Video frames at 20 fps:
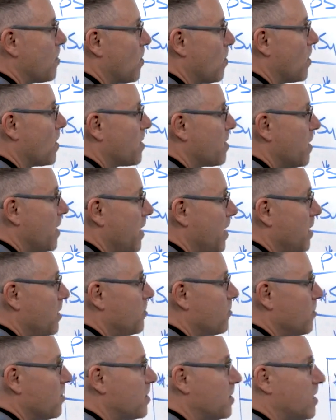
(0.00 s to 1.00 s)
what's
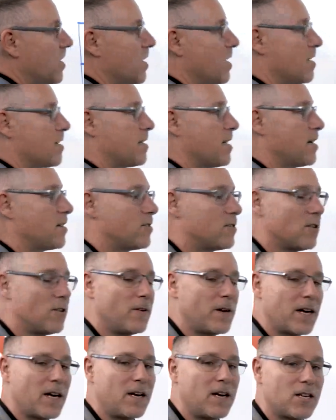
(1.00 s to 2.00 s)
interesting is that
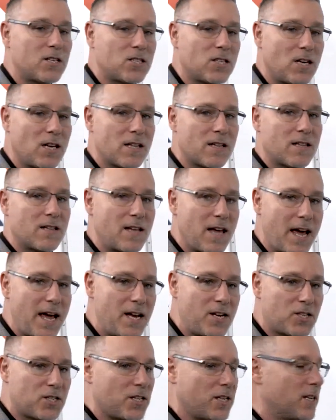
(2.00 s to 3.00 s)
during
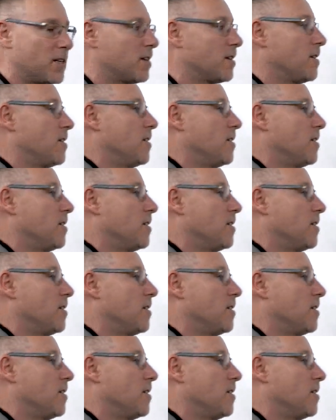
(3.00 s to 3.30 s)
initialization,